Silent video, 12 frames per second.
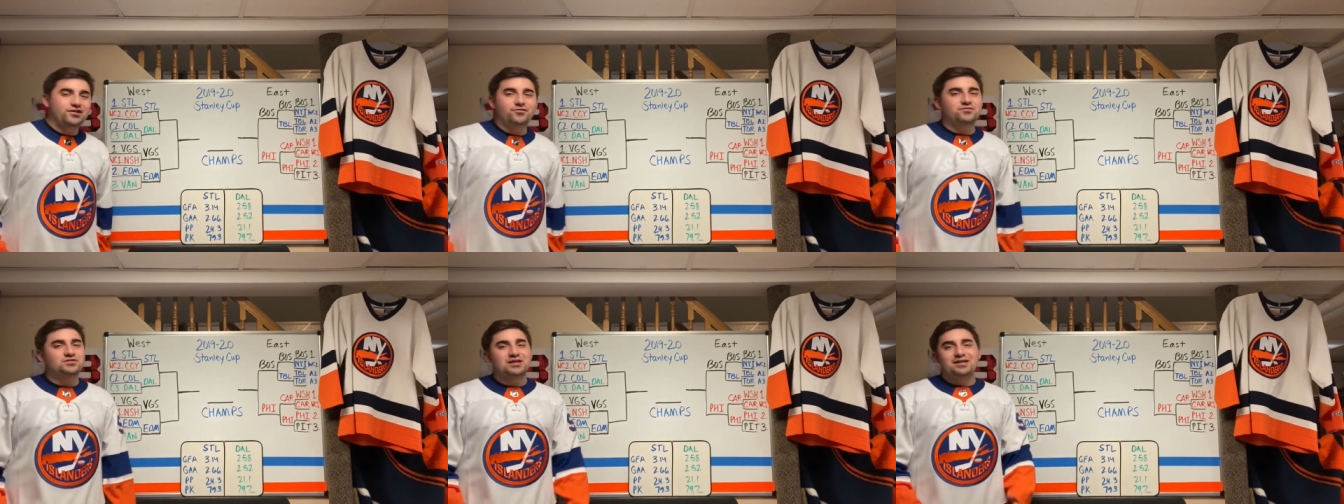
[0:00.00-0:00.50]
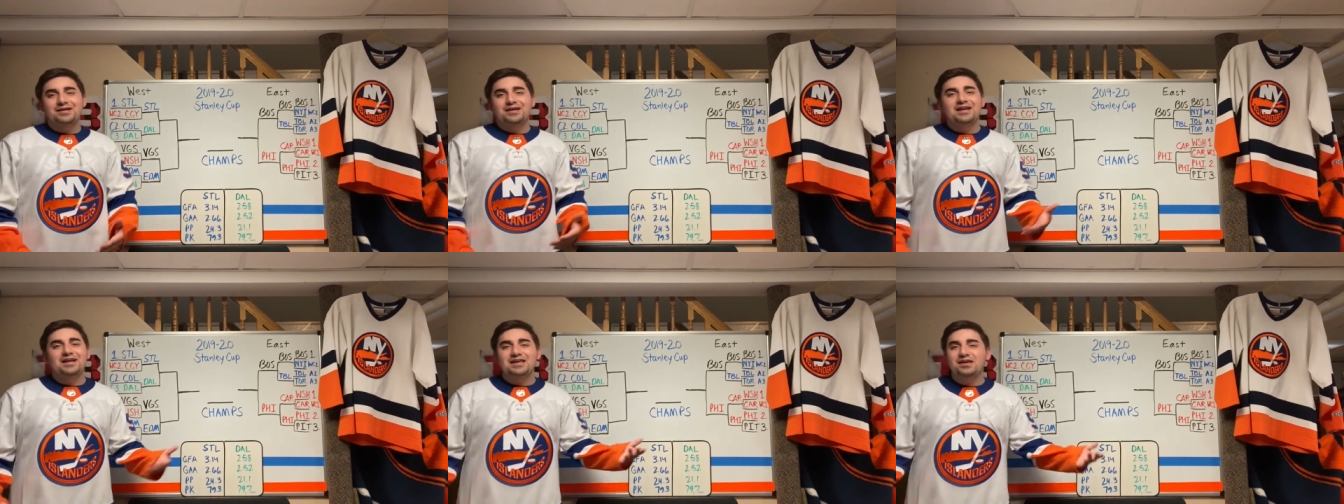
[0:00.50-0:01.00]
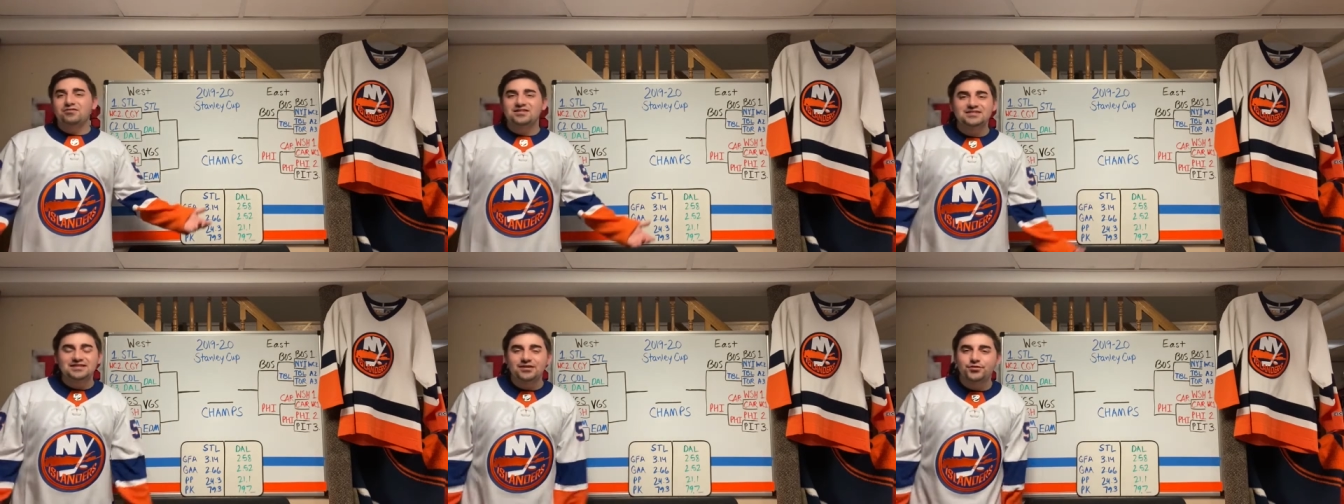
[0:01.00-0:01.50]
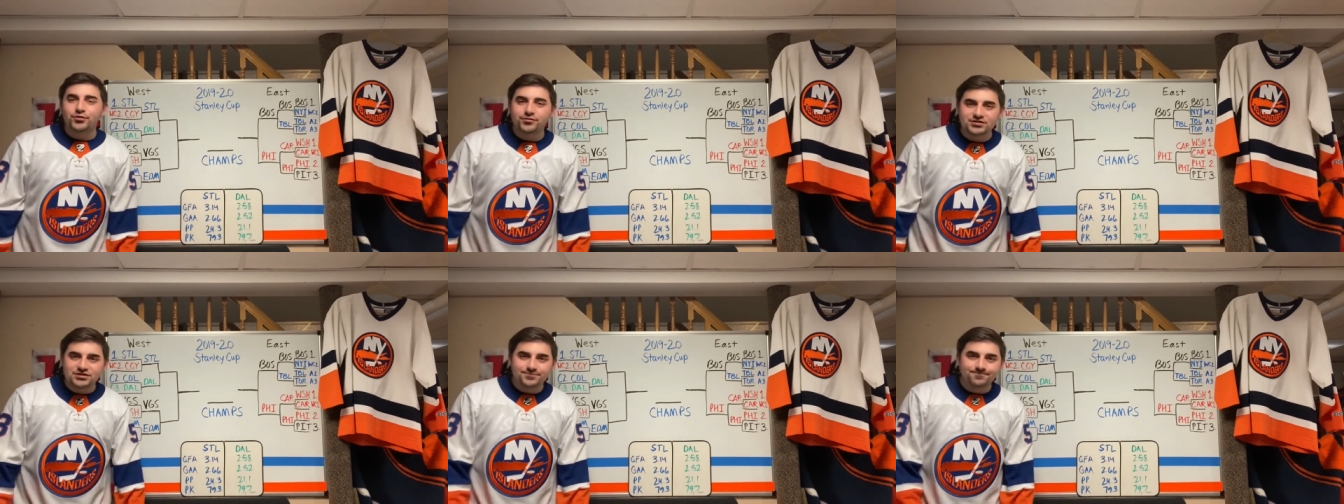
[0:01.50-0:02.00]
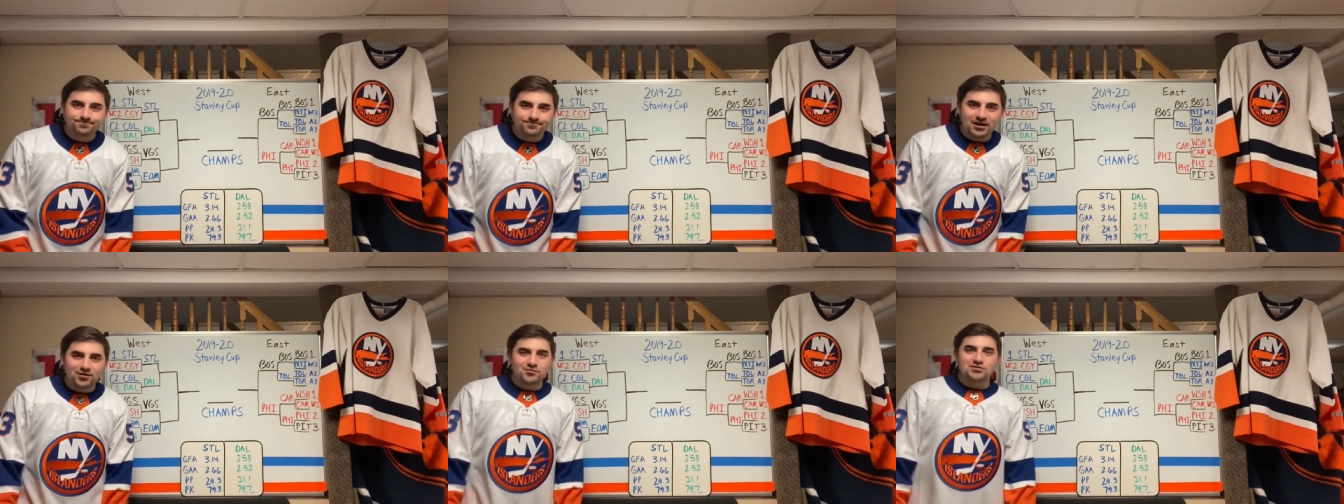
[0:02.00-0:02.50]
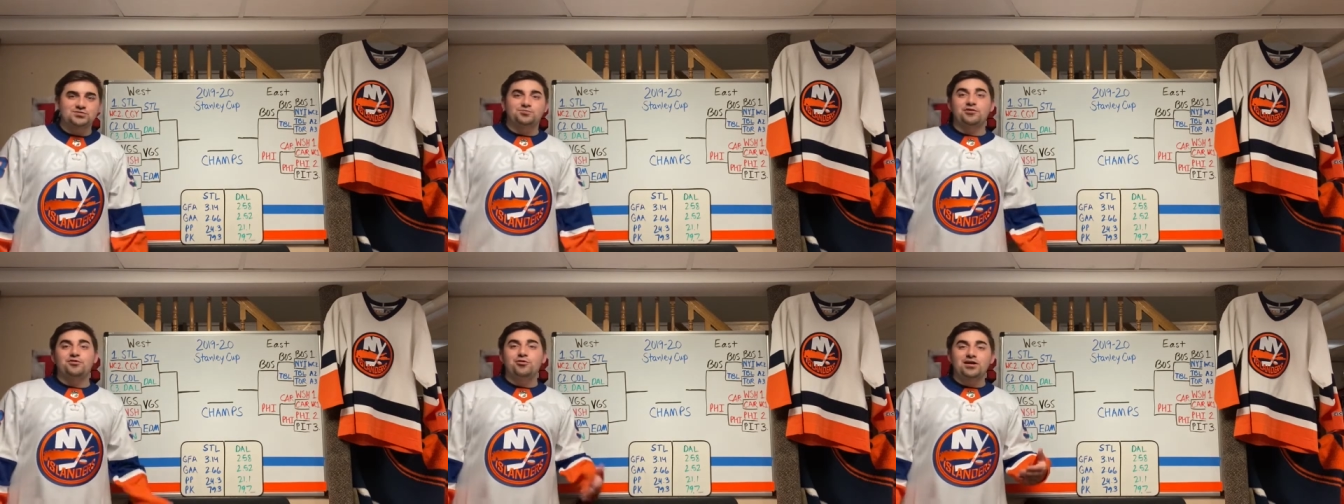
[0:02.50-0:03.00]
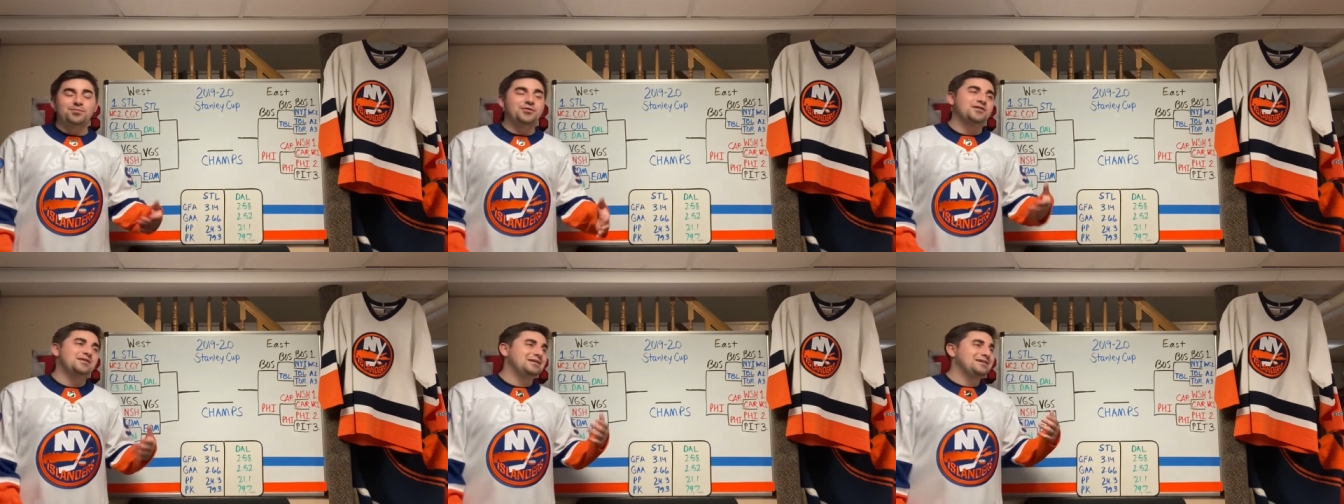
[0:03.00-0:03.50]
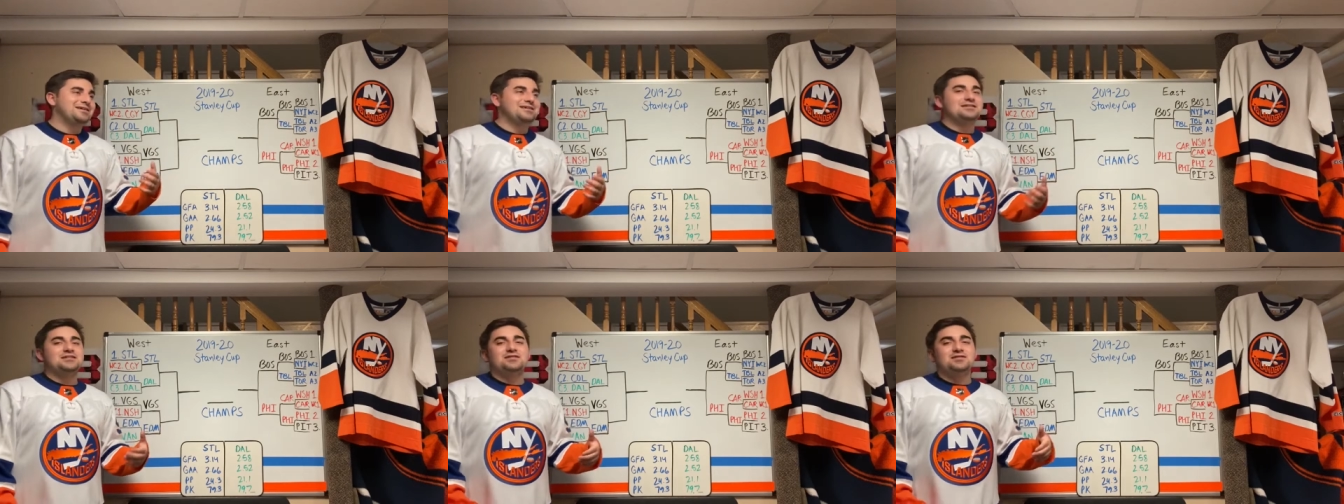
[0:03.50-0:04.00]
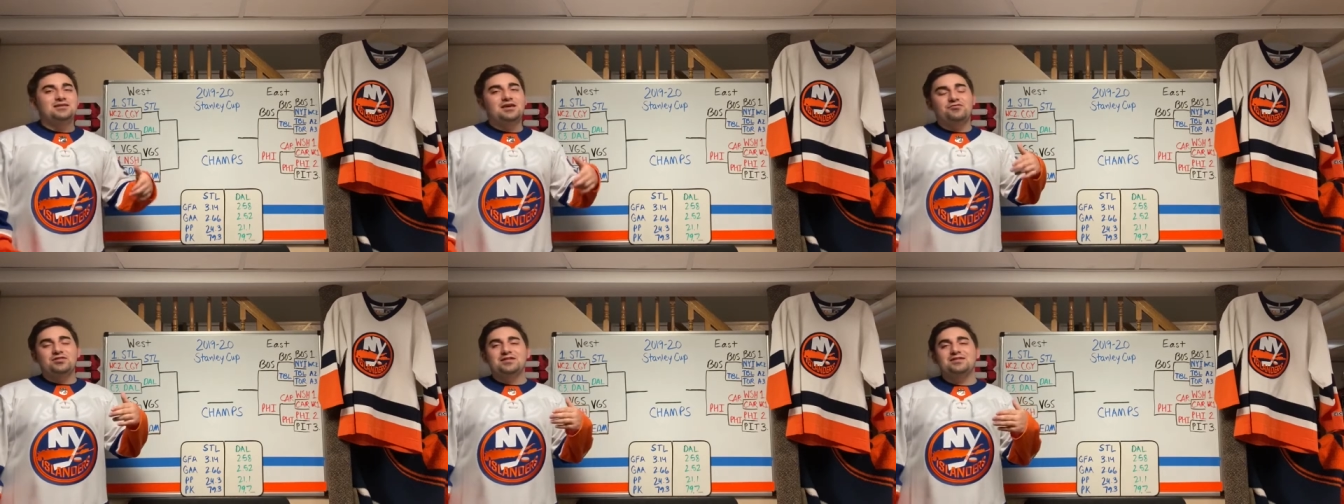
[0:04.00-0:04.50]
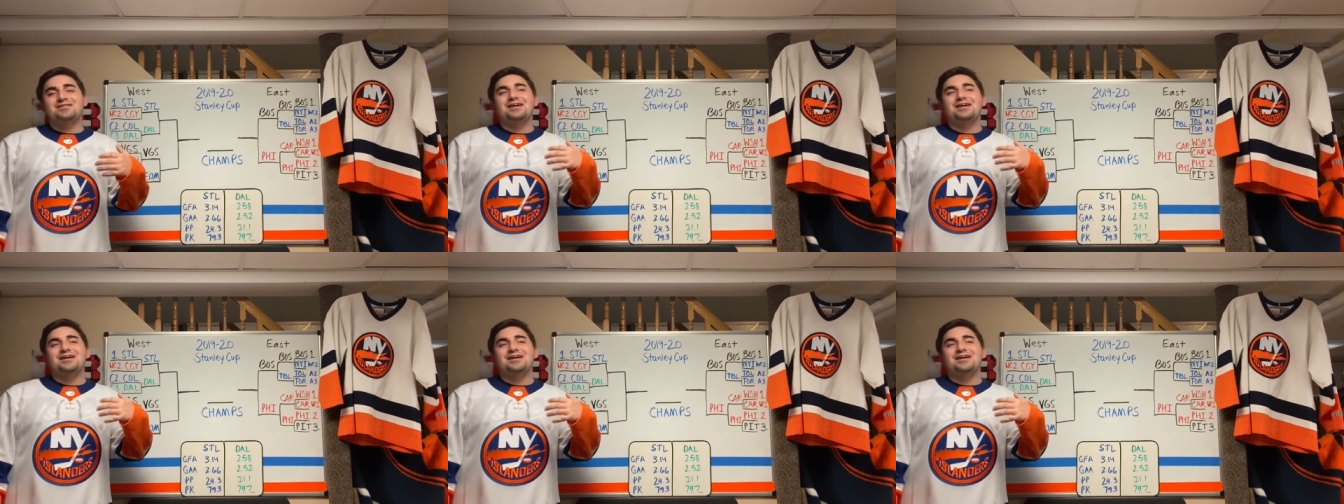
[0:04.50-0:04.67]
St. Louis. Gonna give it to St. Louis. I know it's pretty quick, but given the